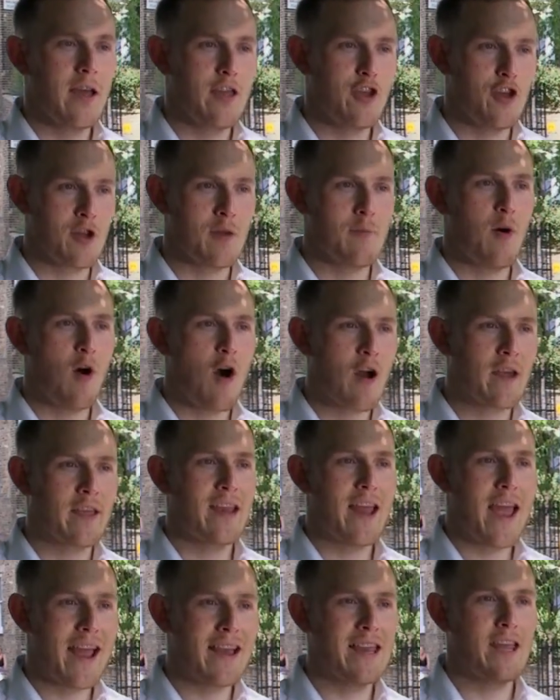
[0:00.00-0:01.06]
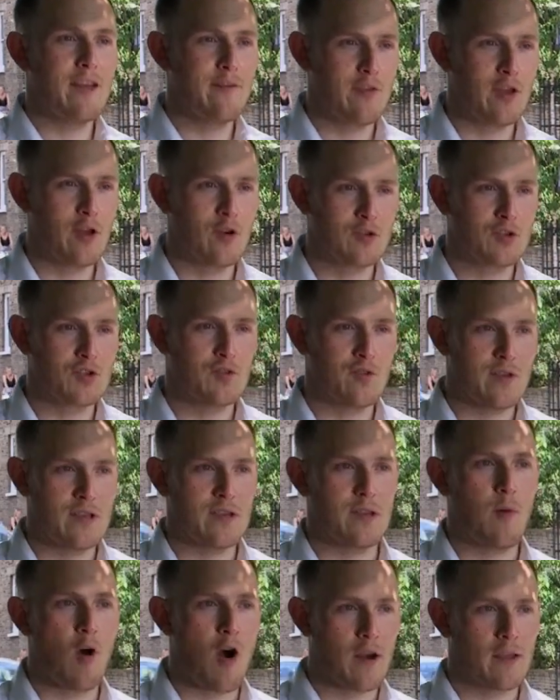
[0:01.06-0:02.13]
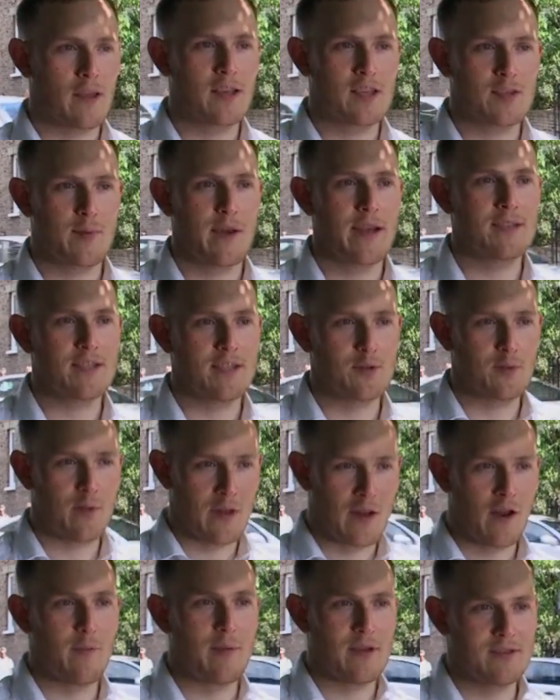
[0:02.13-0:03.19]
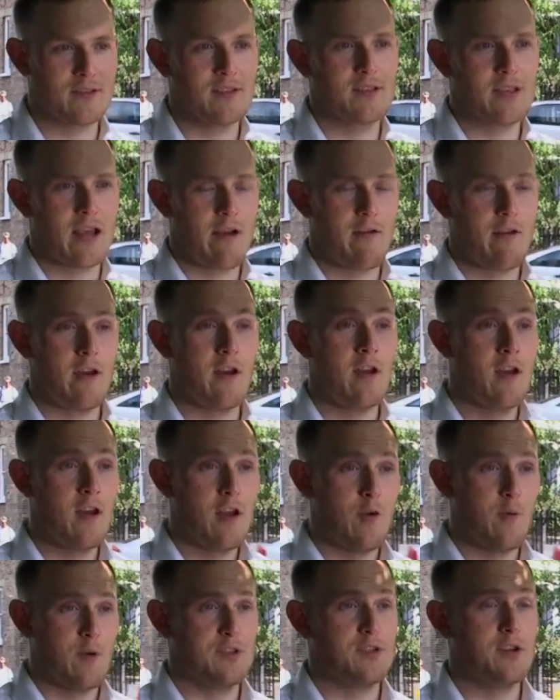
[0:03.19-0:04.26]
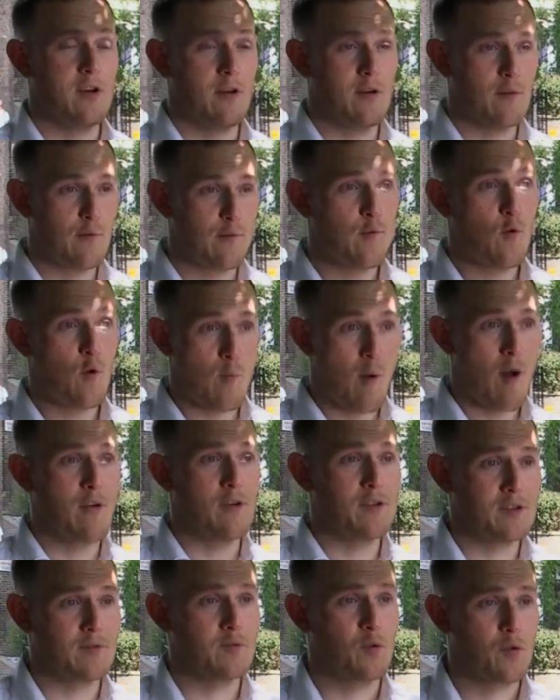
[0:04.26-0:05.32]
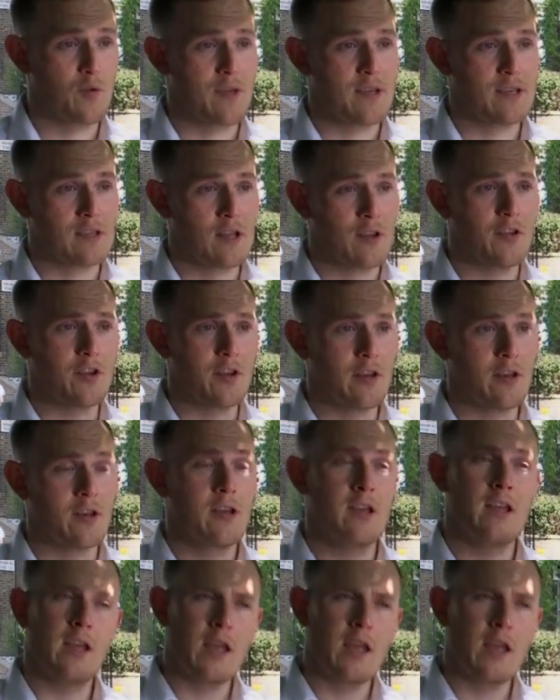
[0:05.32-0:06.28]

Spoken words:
you can park in any of the on-street parking spaces within our business area, which are 4 boroughs of northeast London.